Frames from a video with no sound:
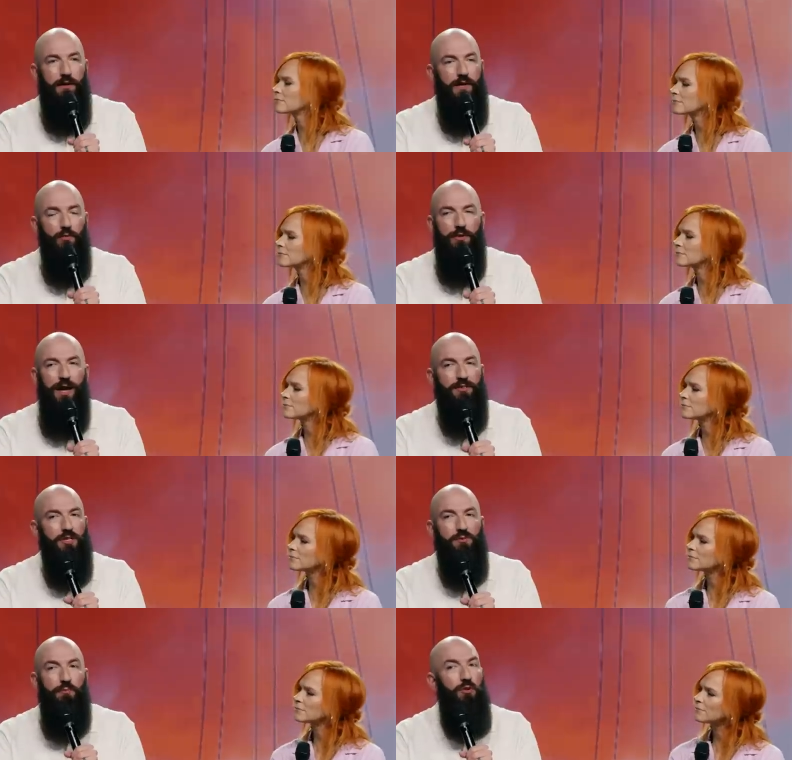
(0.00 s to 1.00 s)
Speaker 1: He will not
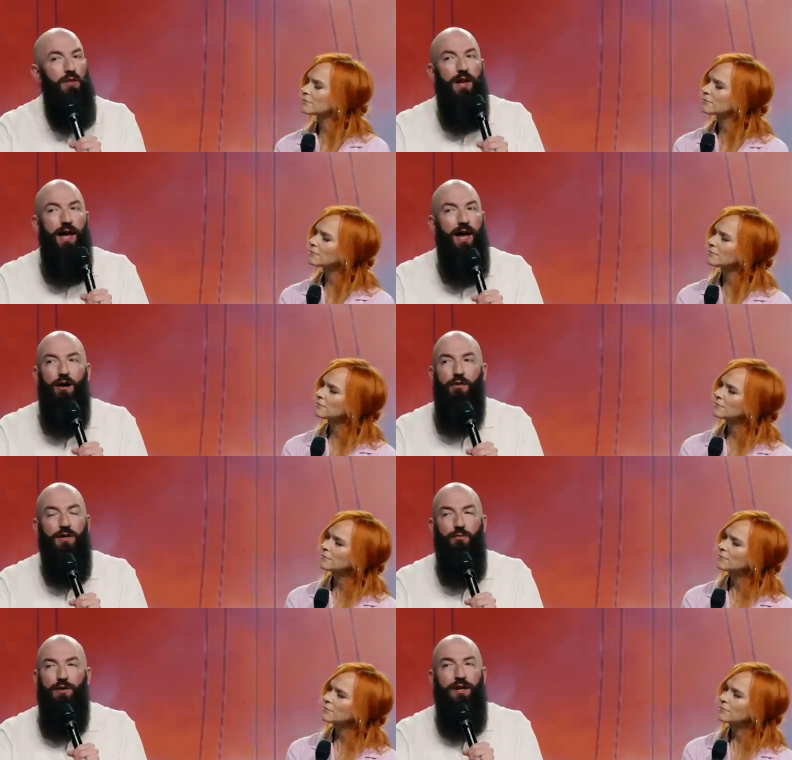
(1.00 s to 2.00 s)
just pull it out.
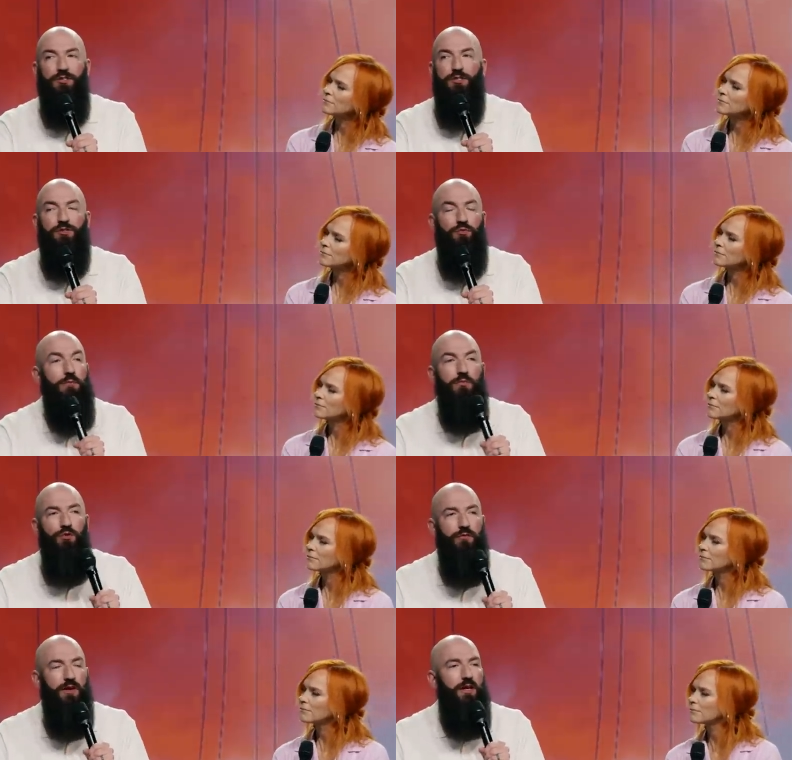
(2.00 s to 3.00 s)
He will not just
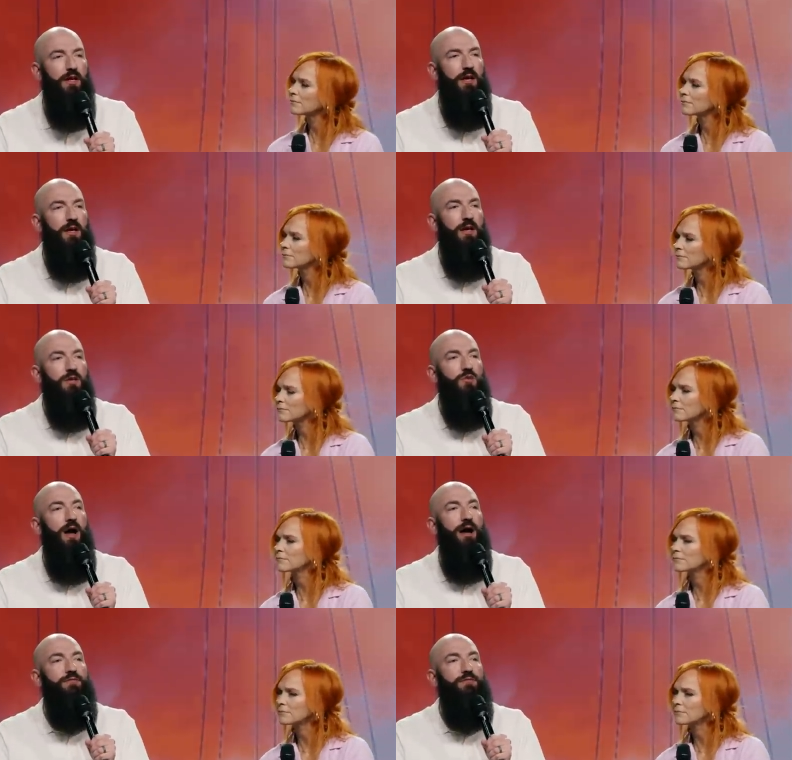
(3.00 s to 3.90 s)
remove it. You have